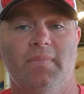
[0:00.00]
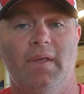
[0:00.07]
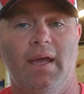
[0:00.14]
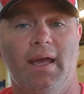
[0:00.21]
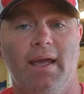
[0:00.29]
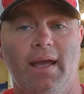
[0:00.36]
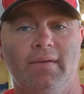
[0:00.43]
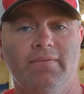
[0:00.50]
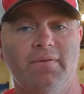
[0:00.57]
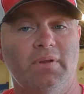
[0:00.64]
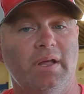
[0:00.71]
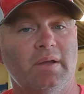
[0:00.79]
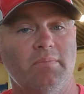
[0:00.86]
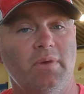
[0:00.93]
I feel
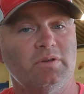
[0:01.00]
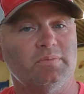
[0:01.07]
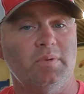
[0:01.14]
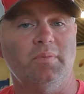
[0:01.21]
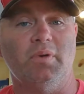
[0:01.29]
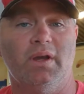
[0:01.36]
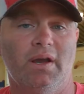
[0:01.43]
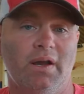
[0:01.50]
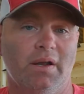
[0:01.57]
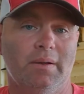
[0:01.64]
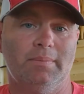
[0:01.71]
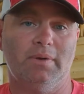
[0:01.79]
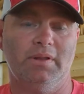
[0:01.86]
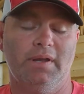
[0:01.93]
like most people get hung
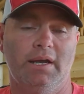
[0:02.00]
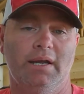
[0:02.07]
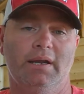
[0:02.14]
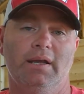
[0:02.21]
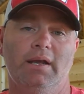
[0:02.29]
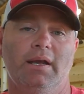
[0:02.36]
up on that.